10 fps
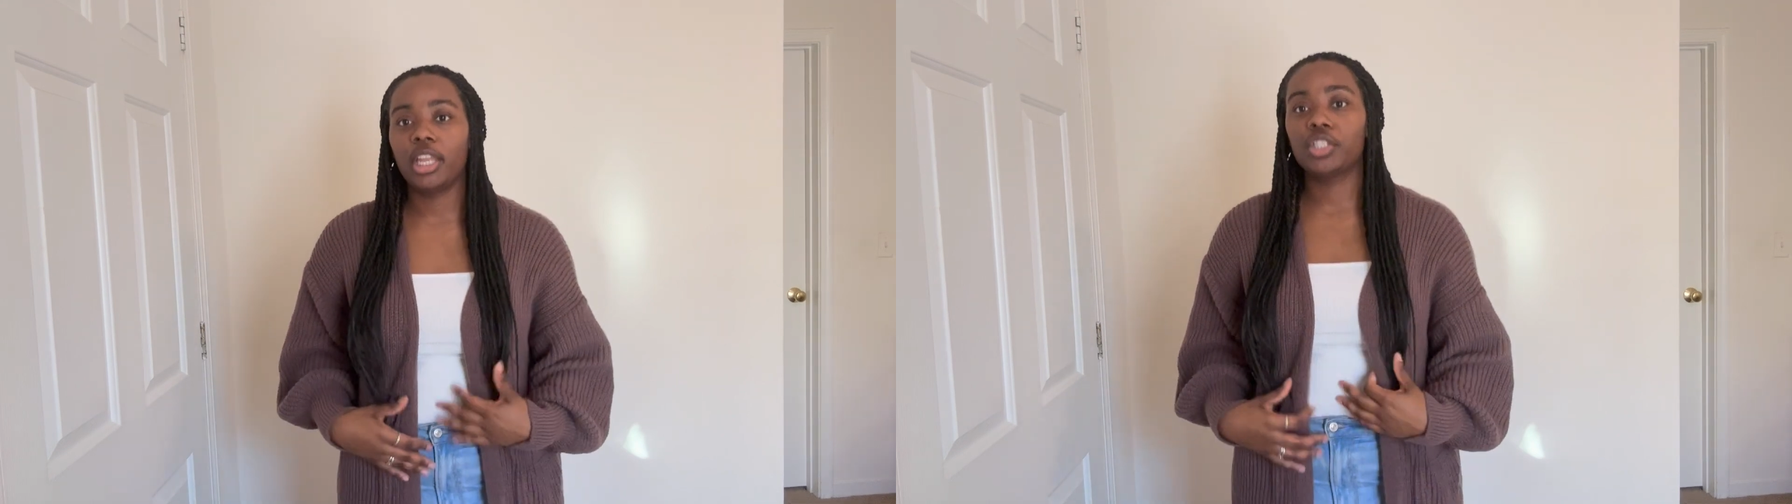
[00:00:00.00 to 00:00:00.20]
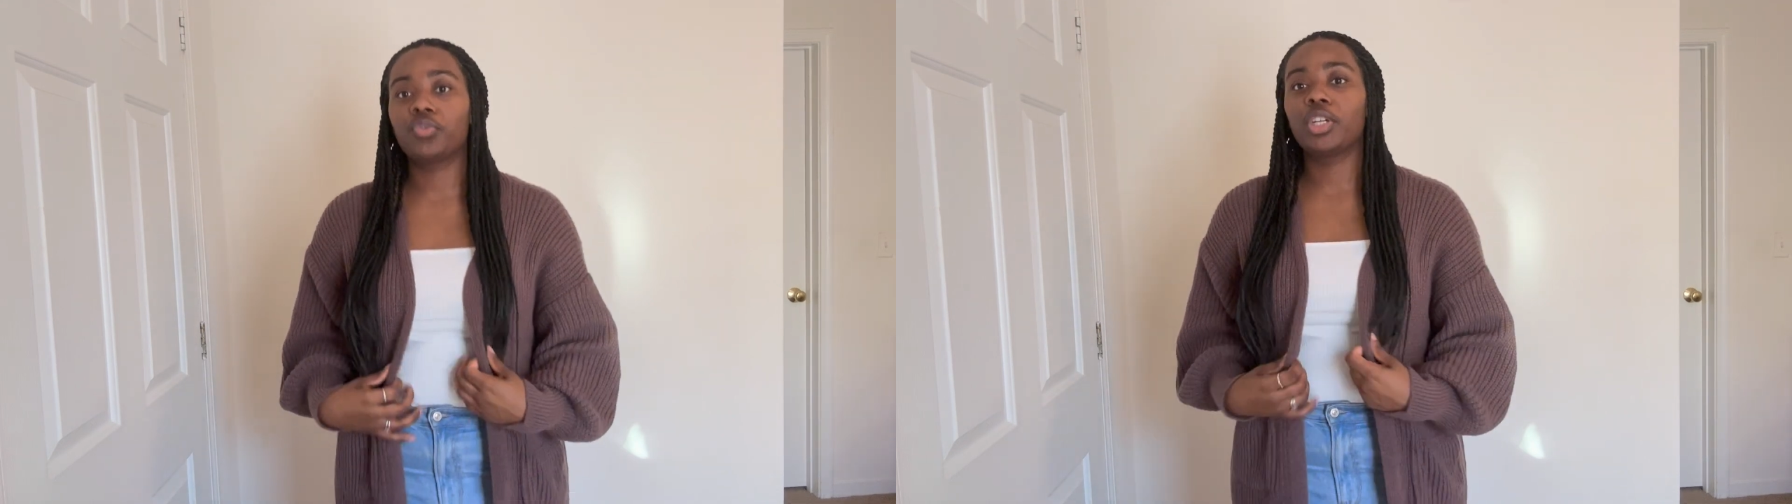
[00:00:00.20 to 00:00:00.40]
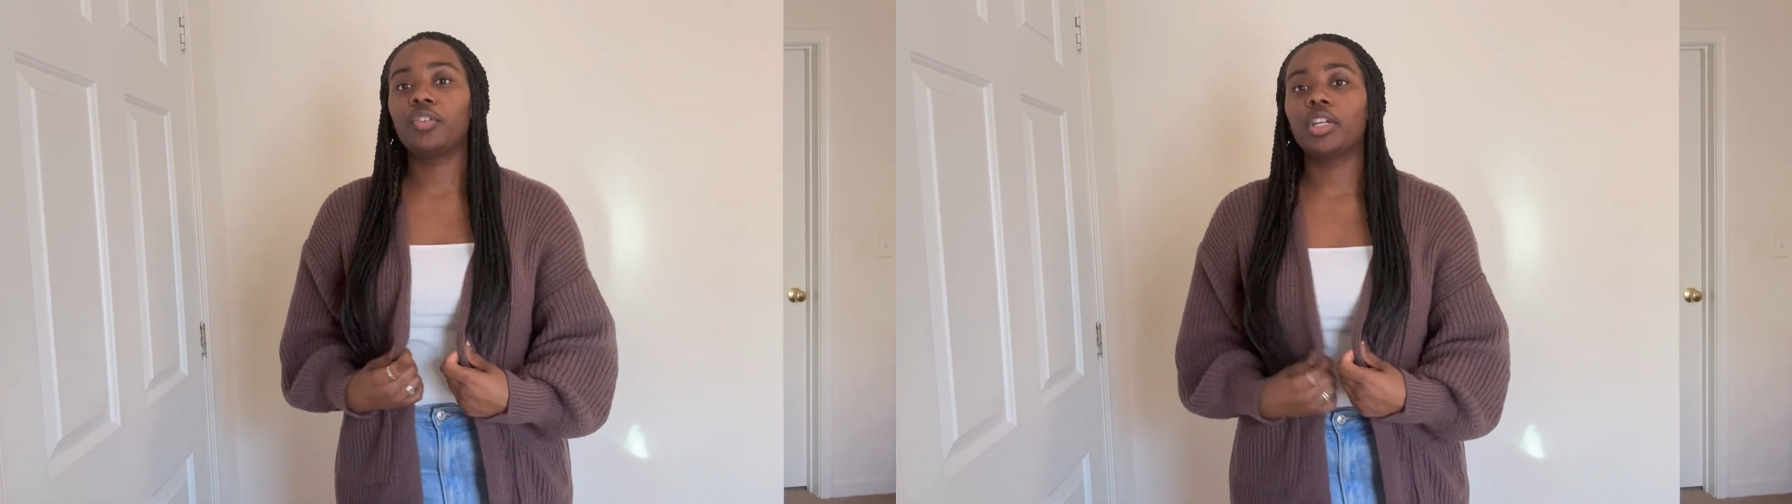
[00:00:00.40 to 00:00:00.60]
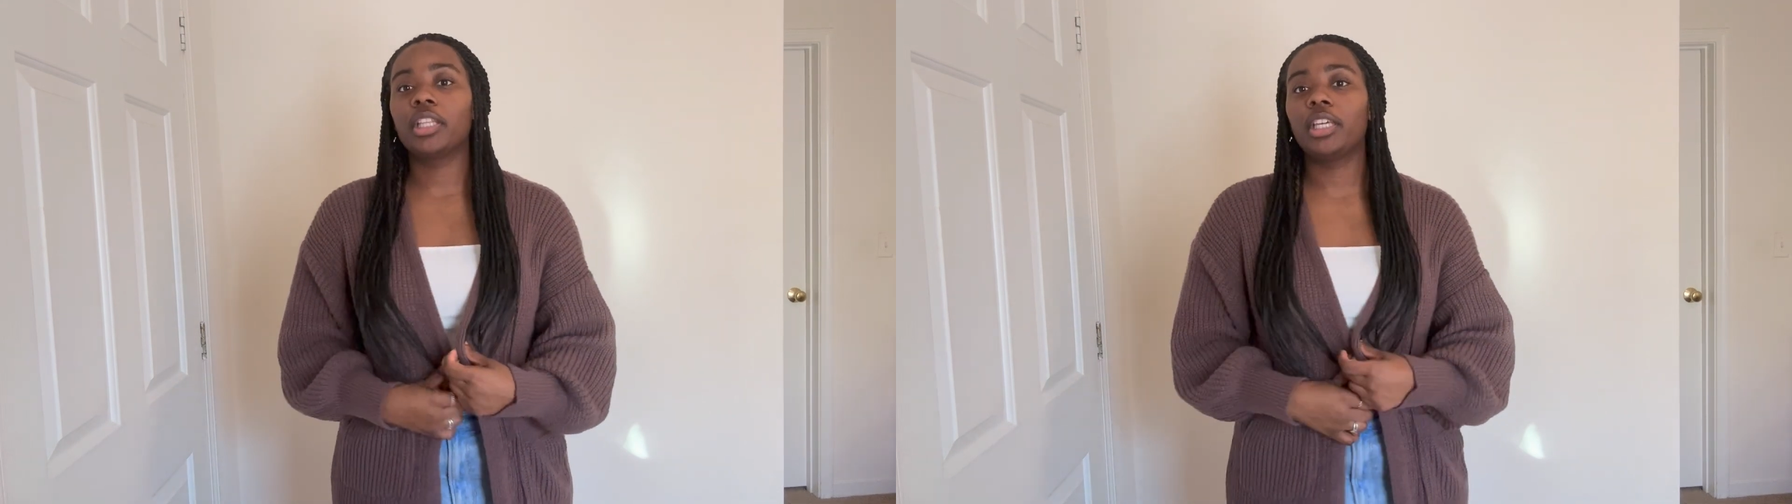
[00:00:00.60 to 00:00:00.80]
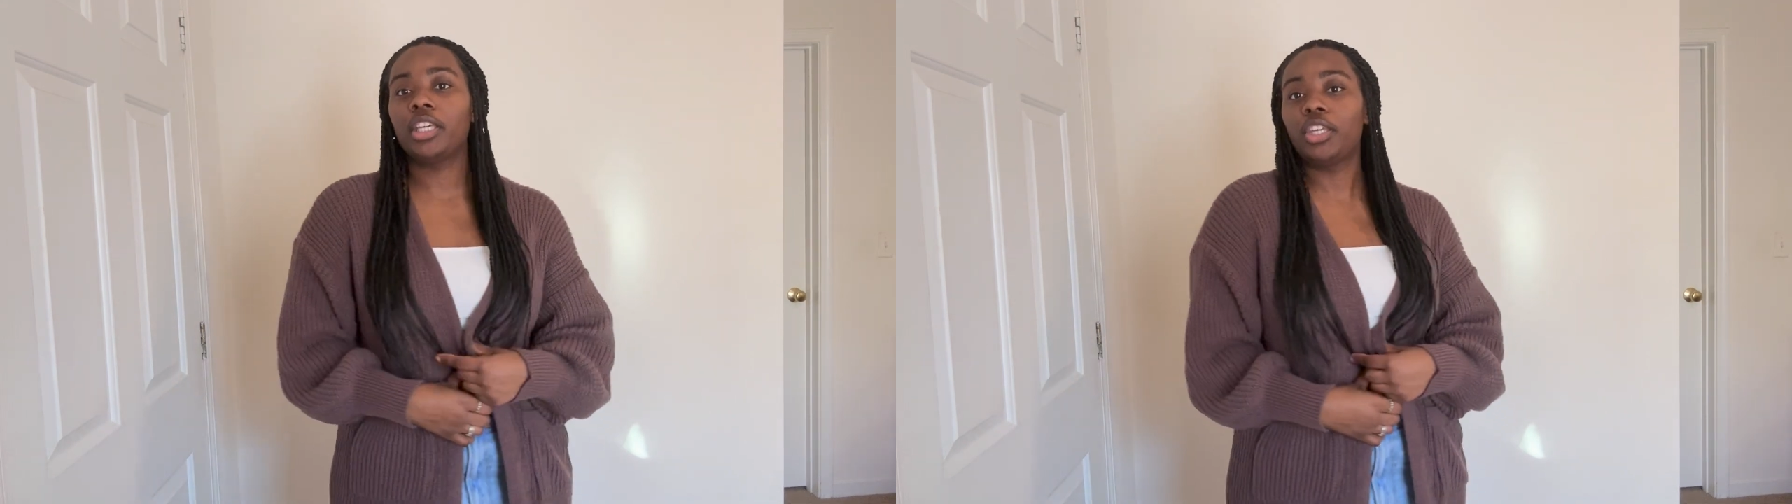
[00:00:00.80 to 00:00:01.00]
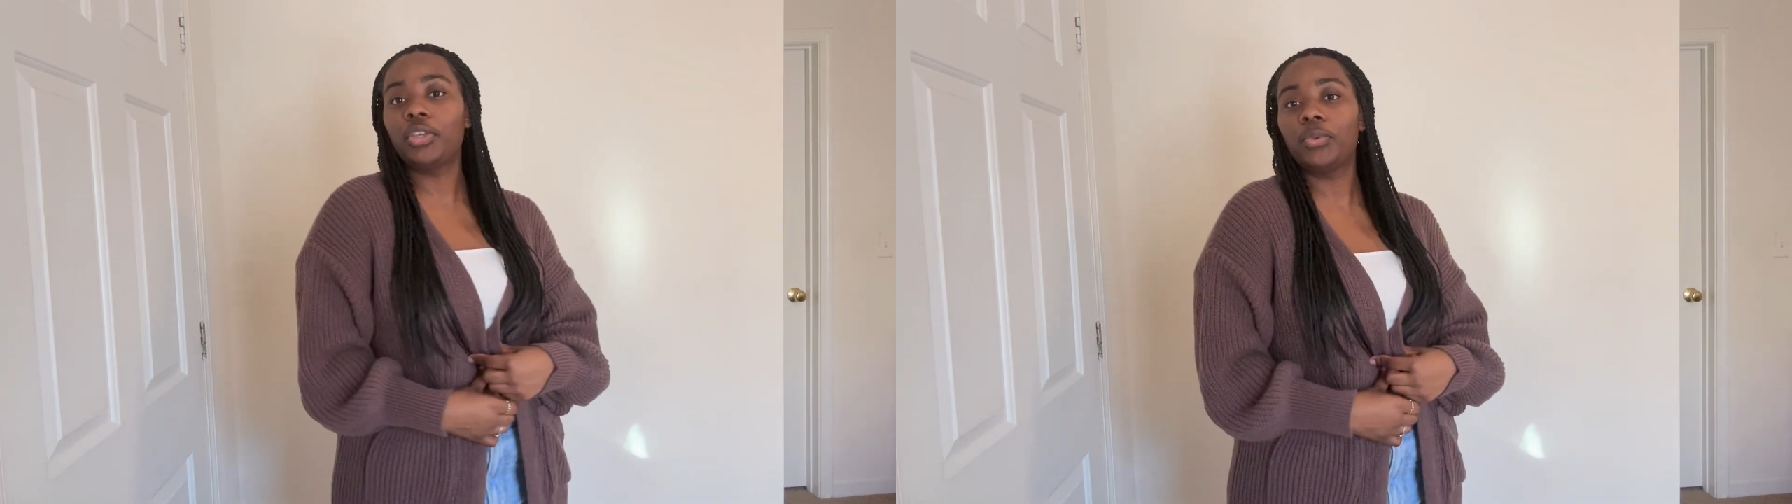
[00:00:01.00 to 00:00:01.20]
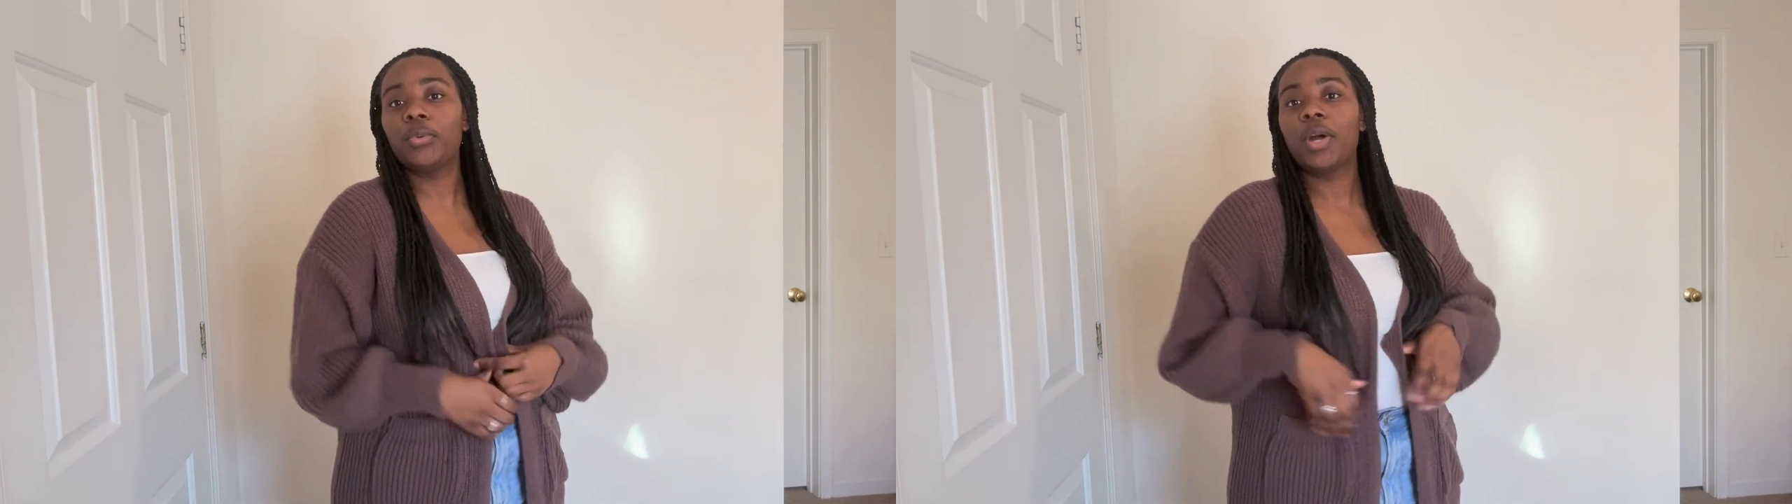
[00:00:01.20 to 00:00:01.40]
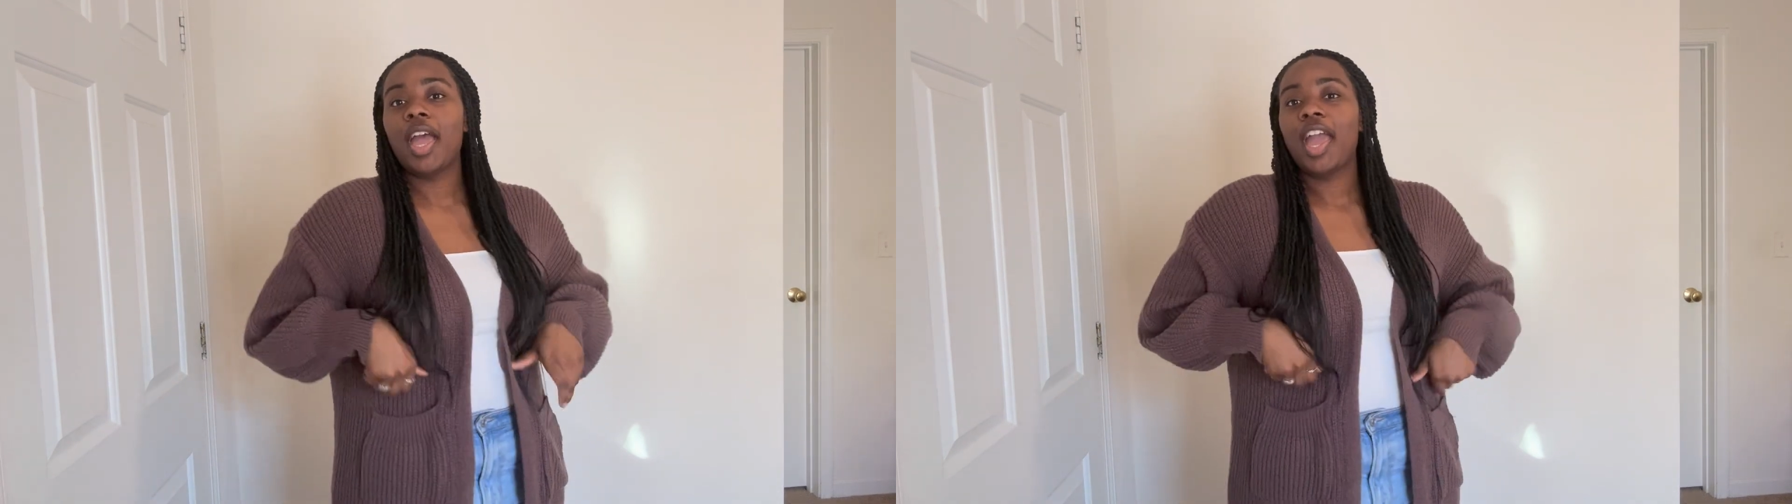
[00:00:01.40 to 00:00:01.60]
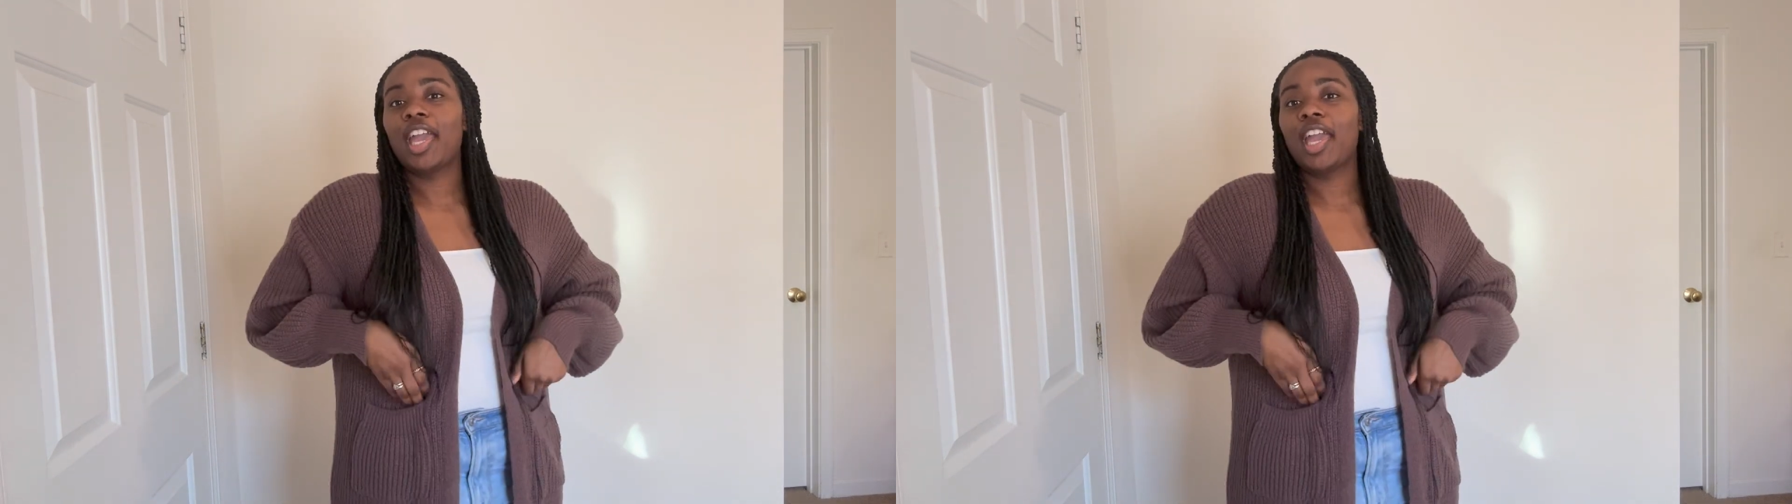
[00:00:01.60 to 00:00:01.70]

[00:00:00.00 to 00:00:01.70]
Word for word: It's really, really cute.